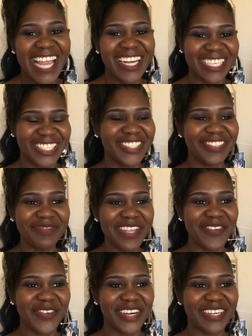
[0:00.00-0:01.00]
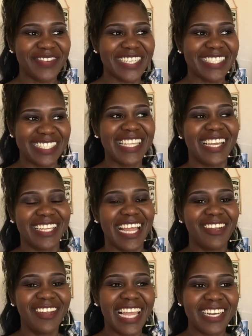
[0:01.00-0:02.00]
That shouldn't be a word, but yeah,
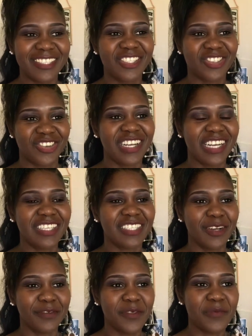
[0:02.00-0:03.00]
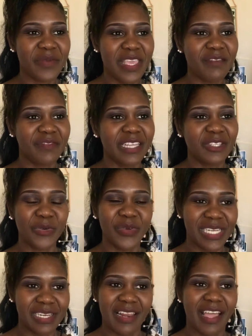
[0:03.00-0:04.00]
I don't like the stringiness of the beef. I don't
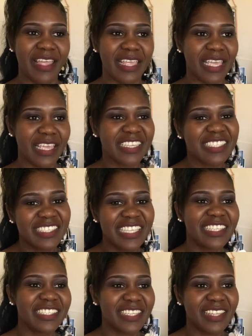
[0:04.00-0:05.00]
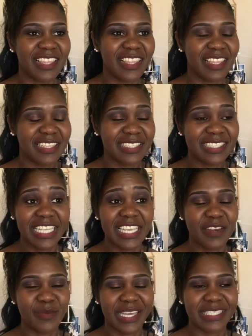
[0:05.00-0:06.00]
really like it because it tends to
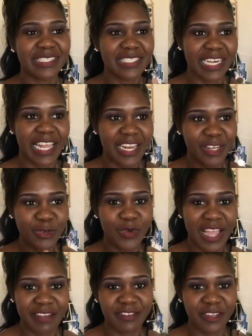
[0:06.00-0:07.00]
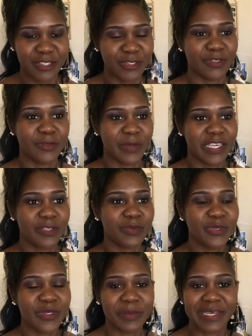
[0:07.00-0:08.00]
stick in my teeth, and I do have lots of space
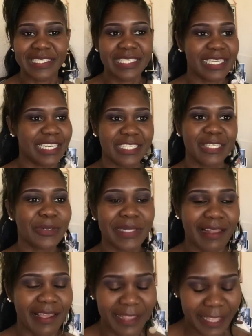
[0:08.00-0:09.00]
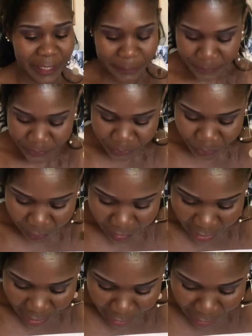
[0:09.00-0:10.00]
between my teeth and I don't like it.
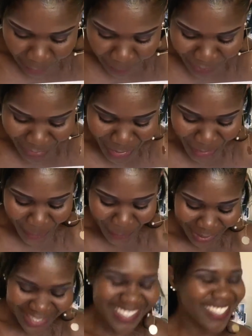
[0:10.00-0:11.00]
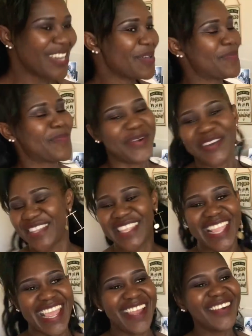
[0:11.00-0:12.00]
What is your
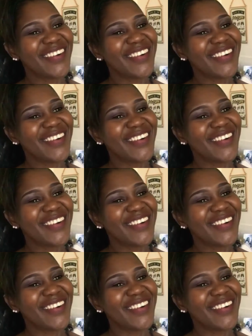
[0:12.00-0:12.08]
birthday?